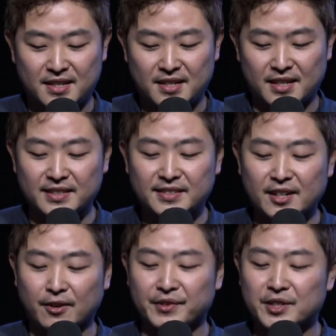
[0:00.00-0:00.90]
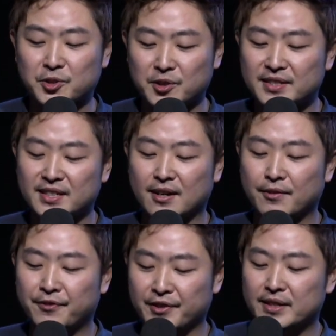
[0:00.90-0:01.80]
Instead of increasing our
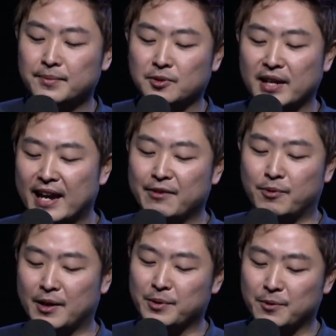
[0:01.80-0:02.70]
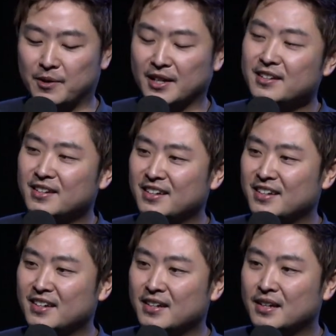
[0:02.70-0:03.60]
freedom to have what we want,
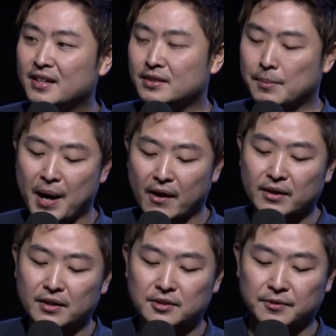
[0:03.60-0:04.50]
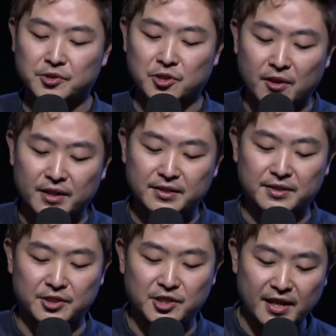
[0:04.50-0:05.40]
the paradox of choice
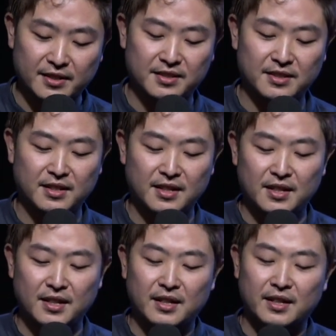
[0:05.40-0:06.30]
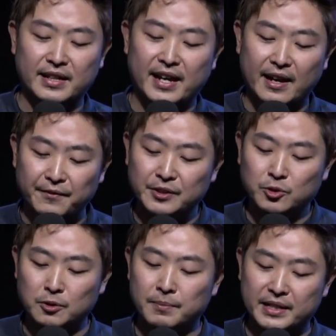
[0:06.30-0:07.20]
suggests that having
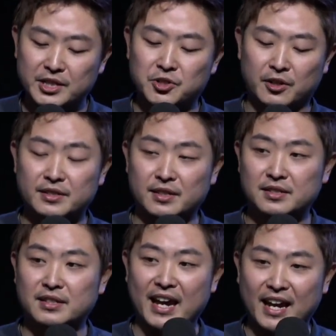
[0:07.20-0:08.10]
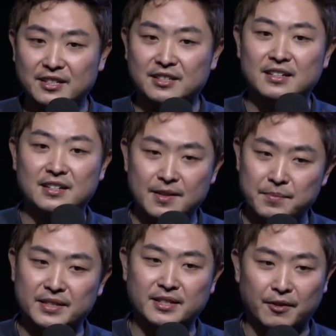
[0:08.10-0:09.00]
too many choices actually
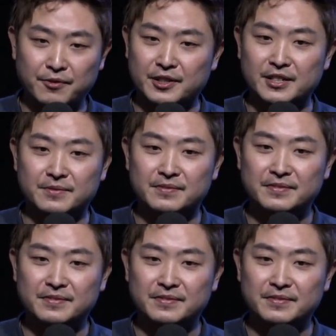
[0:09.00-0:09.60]
limits our freedom.